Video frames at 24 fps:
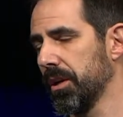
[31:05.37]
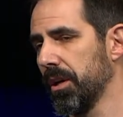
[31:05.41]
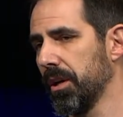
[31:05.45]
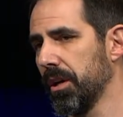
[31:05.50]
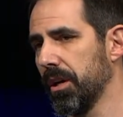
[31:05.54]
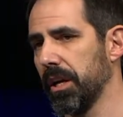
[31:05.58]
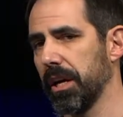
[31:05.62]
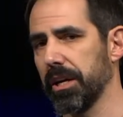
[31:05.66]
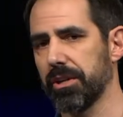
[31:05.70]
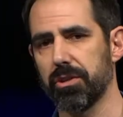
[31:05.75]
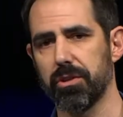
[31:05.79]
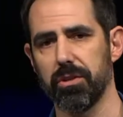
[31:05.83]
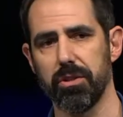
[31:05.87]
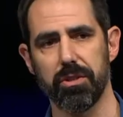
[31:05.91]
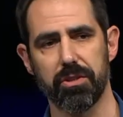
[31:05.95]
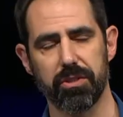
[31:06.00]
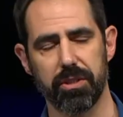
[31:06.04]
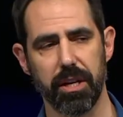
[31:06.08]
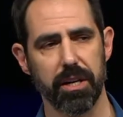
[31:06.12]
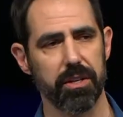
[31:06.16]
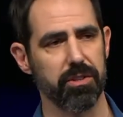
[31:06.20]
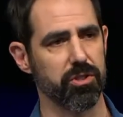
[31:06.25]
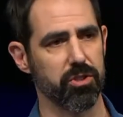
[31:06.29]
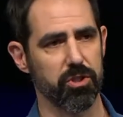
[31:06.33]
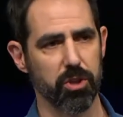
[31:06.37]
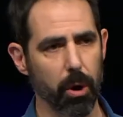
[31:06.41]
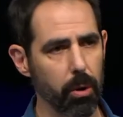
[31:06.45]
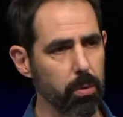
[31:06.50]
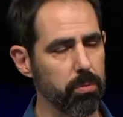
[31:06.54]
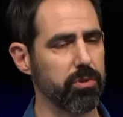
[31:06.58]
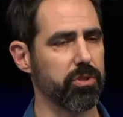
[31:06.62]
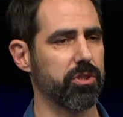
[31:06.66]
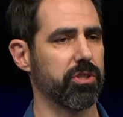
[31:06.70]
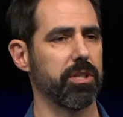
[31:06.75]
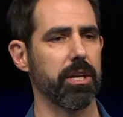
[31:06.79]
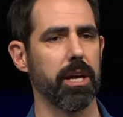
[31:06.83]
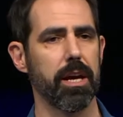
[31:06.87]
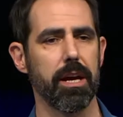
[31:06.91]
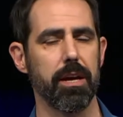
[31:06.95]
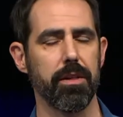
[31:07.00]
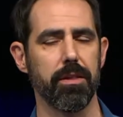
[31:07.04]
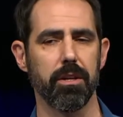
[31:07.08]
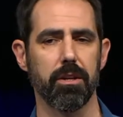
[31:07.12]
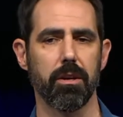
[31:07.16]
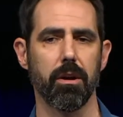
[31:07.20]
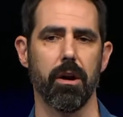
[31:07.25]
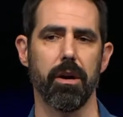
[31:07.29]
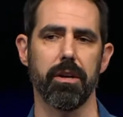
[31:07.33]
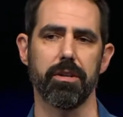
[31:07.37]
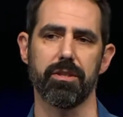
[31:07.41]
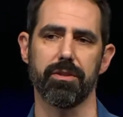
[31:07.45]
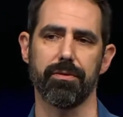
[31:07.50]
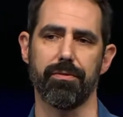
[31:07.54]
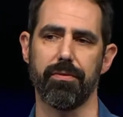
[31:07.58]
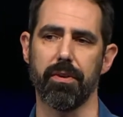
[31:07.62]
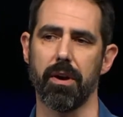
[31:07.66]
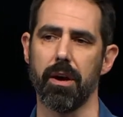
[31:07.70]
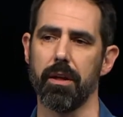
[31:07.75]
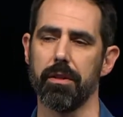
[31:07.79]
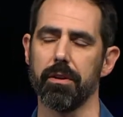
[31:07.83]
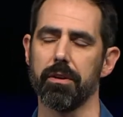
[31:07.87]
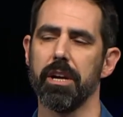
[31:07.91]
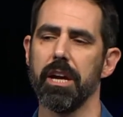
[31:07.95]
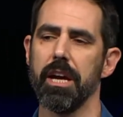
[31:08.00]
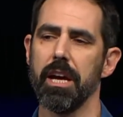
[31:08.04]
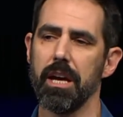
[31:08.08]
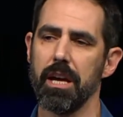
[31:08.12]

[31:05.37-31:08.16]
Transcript: It actually says, don't say that God is a father.